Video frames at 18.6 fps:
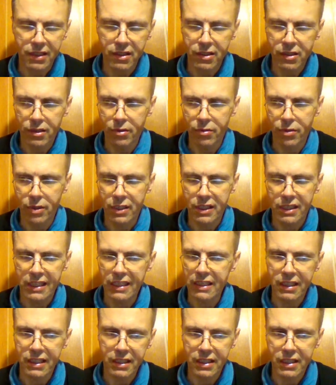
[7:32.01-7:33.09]
and so on,
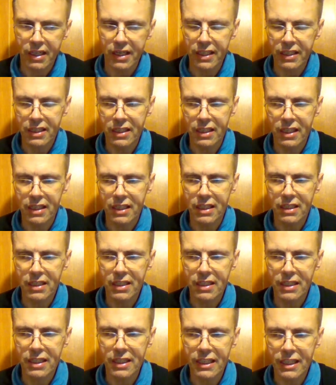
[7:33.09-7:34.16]
and they threaten and this
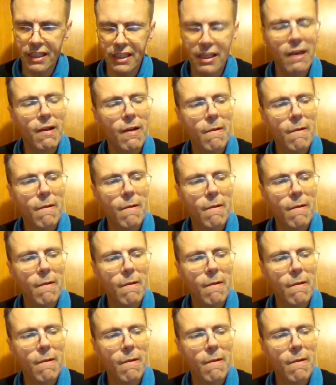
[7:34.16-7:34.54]
and that,